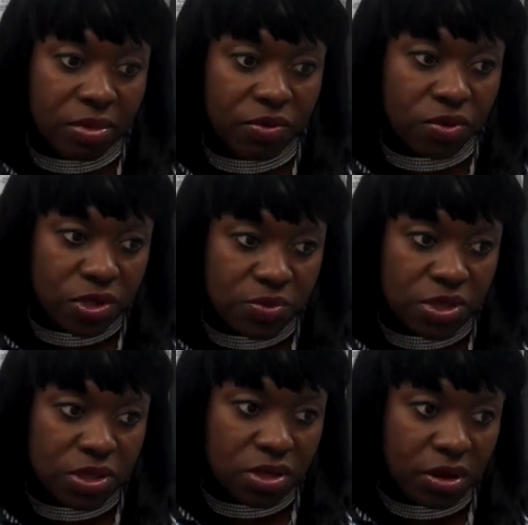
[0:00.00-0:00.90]
Of course,
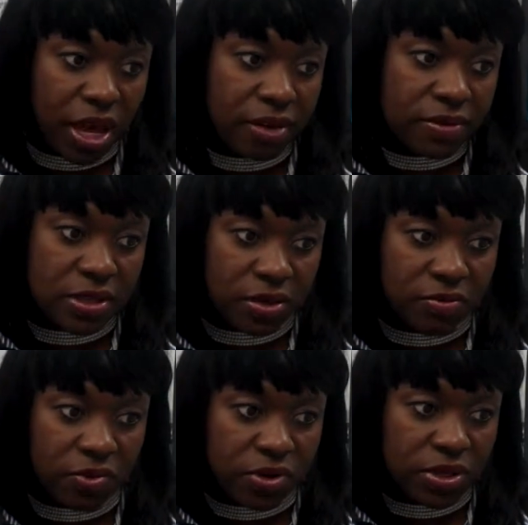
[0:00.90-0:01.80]
we still have some
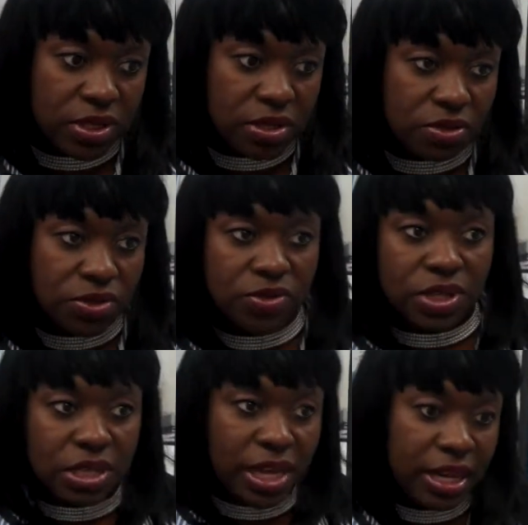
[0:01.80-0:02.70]
folks still
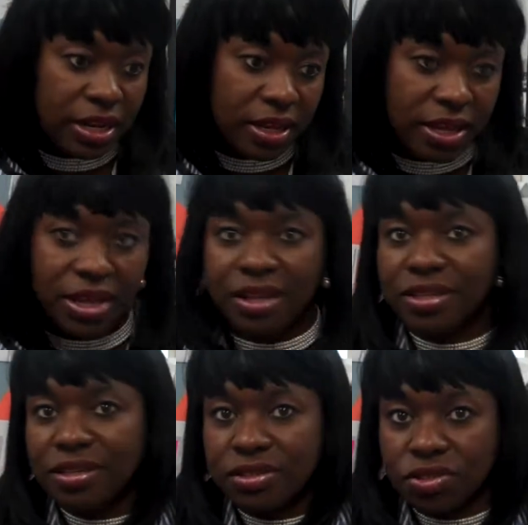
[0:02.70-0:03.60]
using data
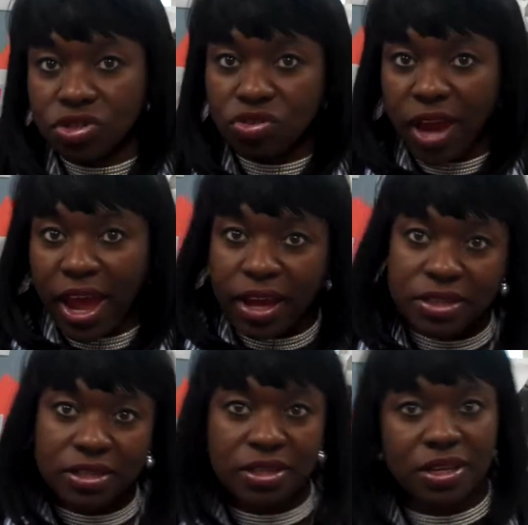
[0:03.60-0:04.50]
to
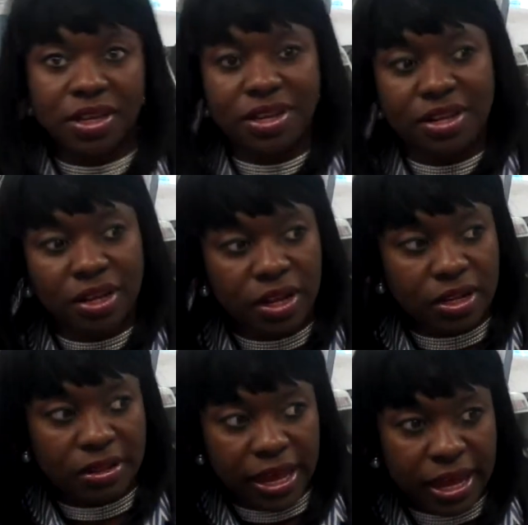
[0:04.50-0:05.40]
distract and
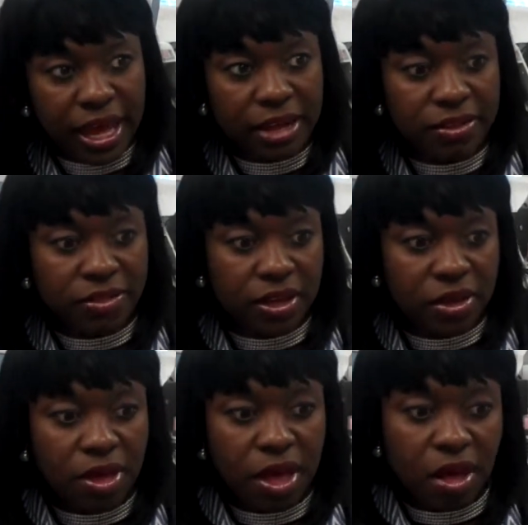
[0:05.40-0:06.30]
that kind of
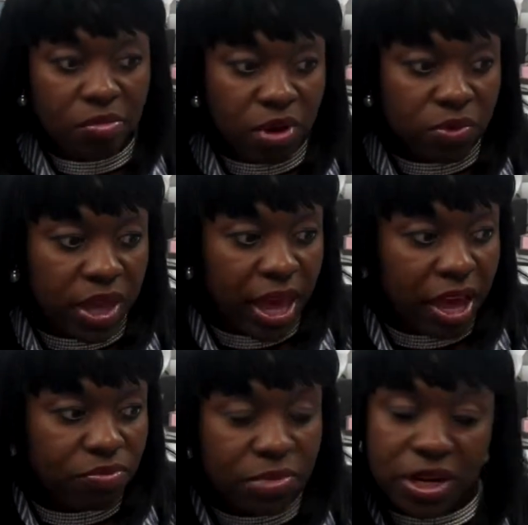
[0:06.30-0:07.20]
thing, but we
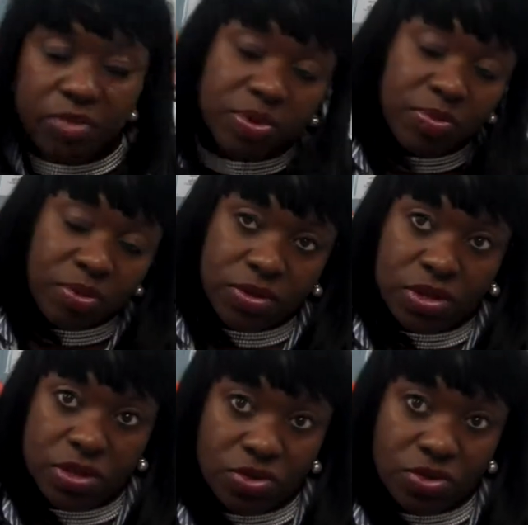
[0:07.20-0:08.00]
have many people in the